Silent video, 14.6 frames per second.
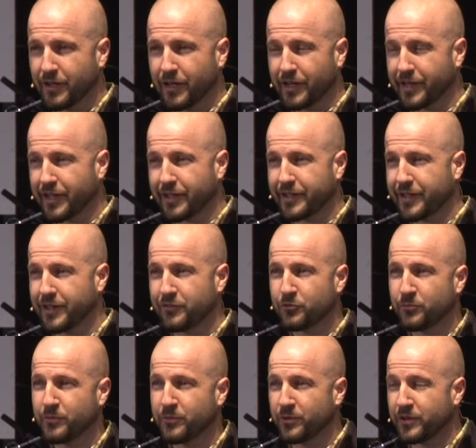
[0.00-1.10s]
I can't even
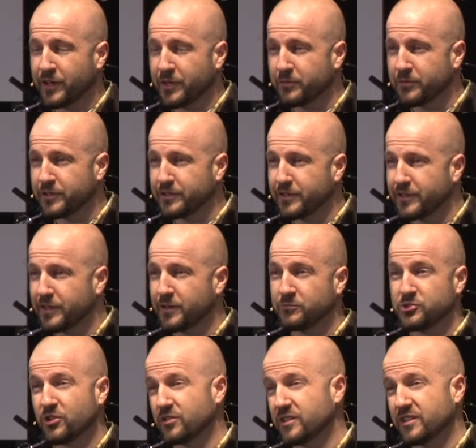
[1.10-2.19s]
remember the name of it, and I'm
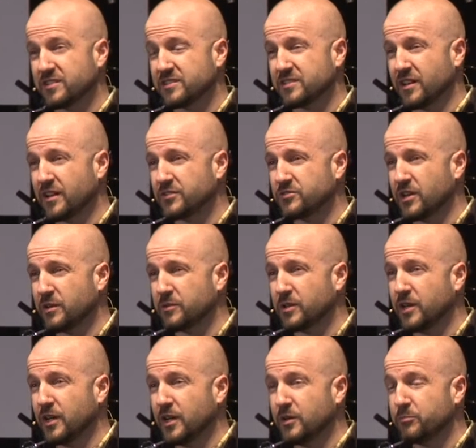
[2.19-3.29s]
joking because it's not a drama,
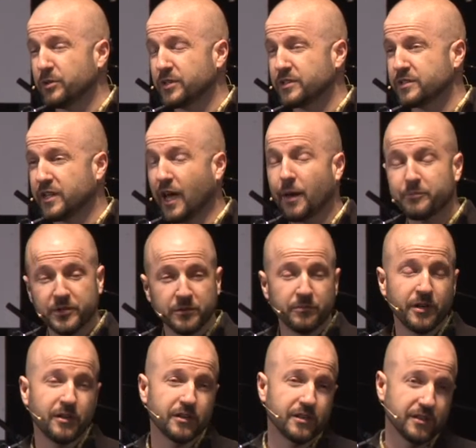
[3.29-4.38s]
but it's Captain
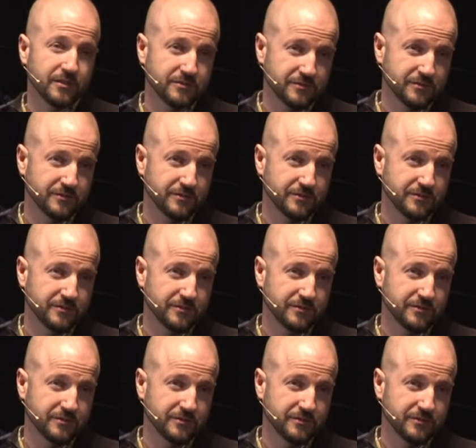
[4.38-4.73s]
America.